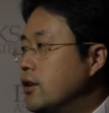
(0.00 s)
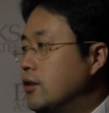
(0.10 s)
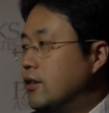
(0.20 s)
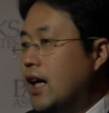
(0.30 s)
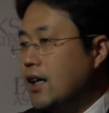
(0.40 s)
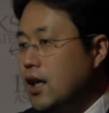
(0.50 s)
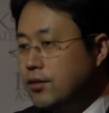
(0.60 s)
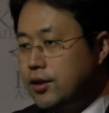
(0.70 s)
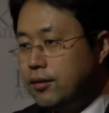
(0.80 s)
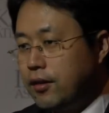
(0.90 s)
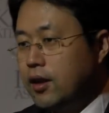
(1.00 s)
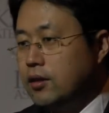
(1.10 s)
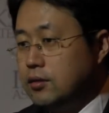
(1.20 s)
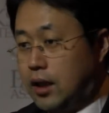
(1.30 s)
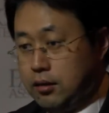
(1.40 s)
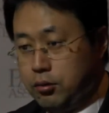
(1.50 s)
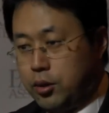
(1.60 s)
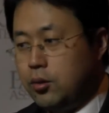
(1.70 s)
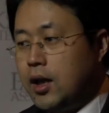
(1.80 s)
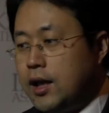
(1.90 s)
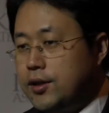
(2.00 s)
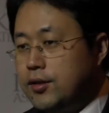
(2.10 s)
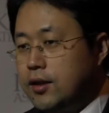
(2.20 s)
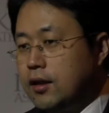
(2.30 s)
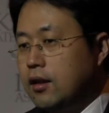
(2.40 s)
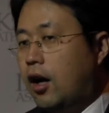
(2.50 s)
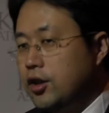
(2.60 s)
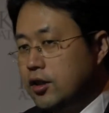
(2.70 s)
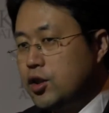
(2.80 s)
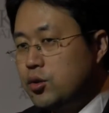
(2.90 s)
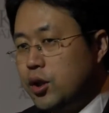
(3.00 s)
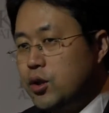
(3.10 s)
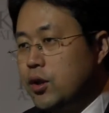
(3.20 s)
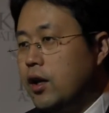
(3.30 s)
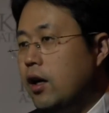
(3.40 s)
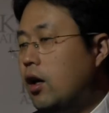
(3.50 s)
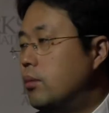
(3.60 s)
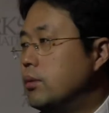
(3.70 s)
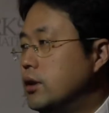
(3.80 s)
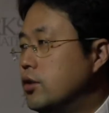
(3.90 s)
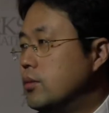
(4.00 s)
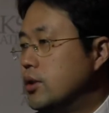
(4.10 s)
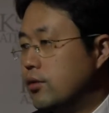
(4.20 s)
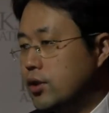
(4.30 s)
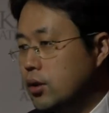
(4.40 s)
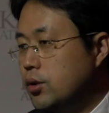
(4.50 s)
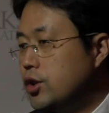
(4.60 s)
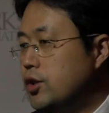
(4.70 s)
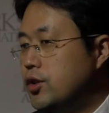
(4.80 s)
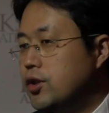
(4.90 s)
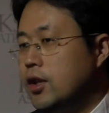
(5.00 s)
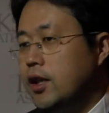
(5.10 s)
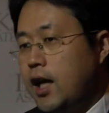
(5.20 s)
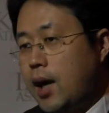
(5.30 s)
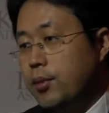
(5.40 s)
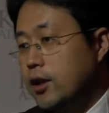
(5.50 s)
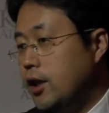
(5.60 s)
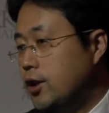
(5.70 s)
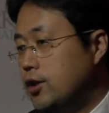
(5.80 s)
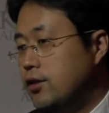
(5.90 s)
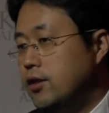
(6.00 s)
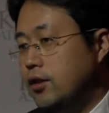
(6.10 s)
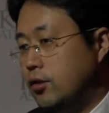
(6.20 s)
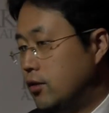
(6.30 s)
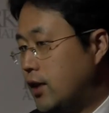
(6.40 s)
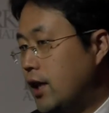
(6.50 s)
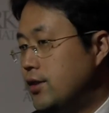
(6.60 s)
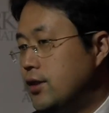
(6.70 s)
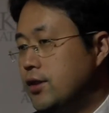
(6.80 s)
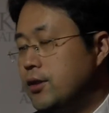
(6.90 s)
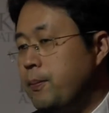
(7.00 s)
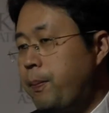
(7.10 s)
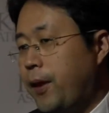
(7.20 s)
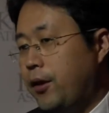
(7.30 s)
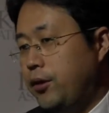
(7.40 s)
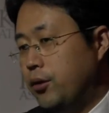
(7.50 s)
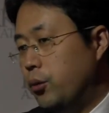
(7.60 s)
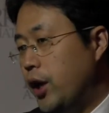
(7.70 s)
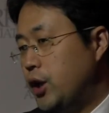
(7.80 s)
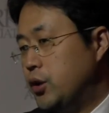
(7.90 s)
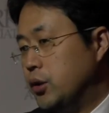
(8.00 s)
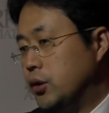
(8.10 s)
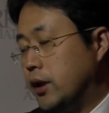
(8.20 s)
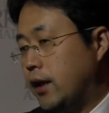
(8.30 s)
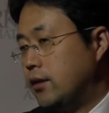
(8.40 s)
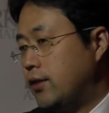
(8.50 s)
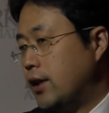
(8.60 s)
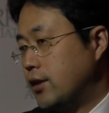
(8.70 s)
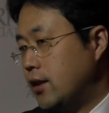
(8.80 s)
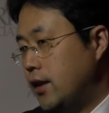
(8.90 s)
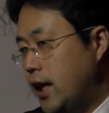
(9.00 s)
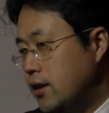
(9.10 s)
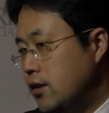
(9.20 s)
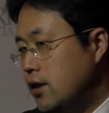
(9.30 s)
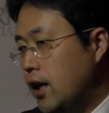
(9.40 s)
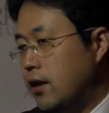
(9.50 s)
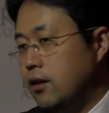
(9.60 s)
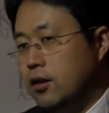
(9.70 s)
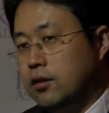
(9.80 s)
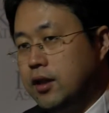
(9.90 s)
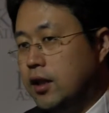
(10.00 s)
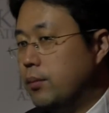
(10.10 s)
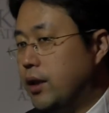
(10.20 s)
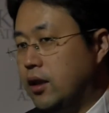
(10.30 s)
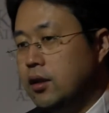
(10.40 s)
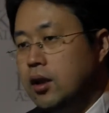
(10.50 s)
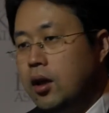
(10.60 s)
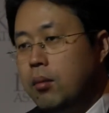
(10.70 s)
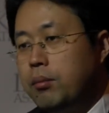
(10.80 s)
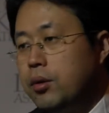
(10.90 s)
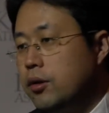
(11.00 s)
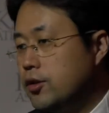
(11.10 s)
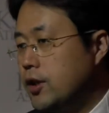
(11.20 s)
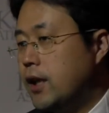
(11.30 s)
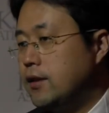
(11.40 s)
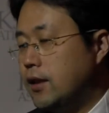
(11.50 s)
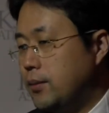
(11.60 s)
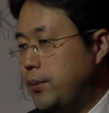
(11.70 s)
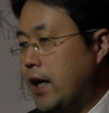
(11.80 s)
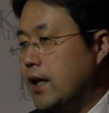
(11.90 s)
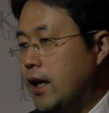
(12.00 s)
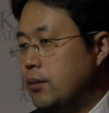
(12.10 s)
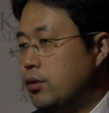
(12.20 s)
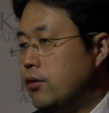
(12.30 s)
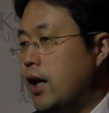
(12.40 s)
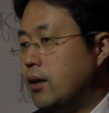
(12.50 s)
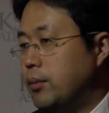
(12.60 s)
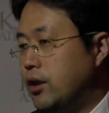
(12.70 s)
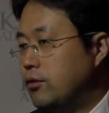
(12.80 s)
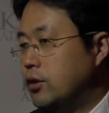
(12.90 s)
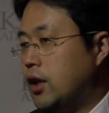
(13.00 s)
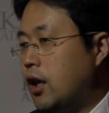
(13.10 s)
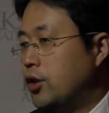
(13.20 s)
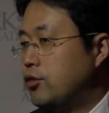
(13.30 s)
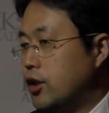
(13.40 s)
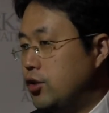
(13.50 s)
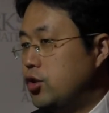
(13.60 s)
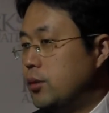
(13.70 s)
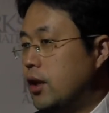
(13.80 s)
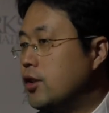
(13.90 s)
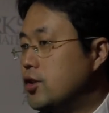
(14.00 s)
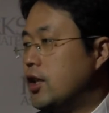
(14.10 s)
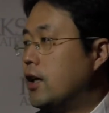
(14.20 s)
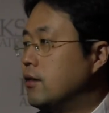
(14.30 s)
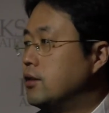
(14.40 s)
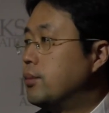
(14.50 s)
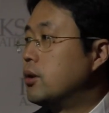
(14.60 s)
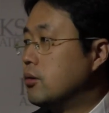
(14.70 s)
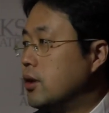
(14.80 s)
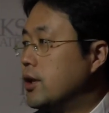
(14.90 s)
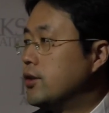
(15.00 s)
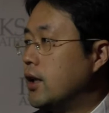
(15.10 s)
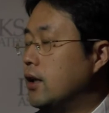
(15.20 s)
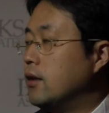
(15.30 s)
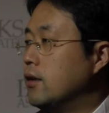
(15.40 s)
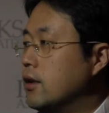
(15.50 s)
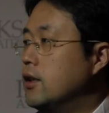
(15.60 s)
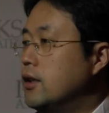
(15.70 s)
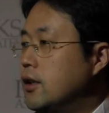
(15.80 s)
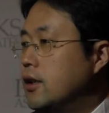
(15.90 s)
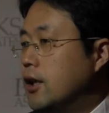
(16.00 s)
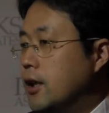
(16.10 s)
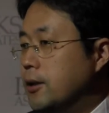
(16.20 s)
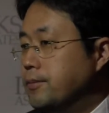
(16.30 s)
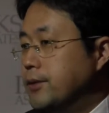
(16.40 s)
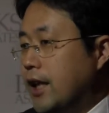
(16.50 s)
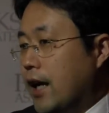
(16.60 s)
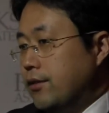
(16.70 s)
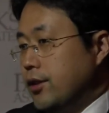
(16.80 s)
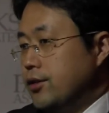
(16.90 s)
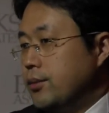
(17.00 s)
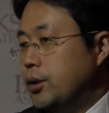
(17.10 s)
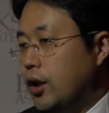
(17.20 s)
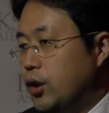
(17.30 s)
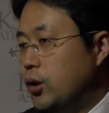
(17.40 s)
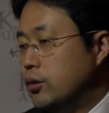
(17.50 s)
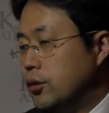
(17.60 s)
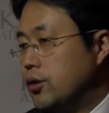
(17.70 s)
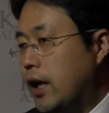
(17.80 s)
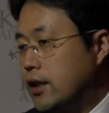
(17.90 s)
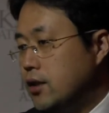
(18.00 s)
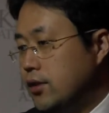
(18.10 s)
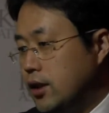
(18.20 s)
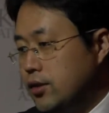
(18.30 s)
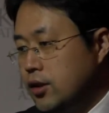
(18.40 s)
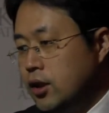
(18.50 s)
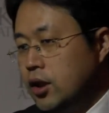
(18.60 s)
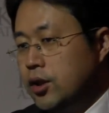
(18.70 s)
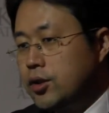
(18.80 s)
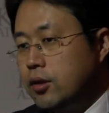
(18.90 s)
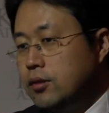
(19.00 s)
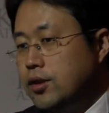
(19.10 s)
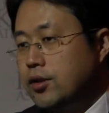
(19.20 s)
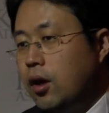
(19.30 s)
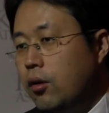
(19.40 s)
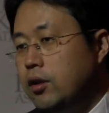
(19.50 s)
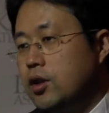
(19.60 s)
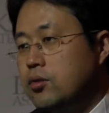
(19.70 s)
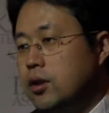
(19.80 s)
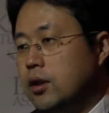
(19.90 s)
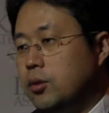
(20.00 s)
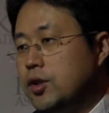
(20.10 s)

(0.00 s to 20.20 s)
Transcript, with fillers: So that kind of a thing that requires technology industry to help in terms of solutions, application, new devices, new way to get devices connected, and the data being process at the back end providing meaningful knowledge for consumers to understand the progress and uh, uh, the efforts put into those activities. So this is a whole industry we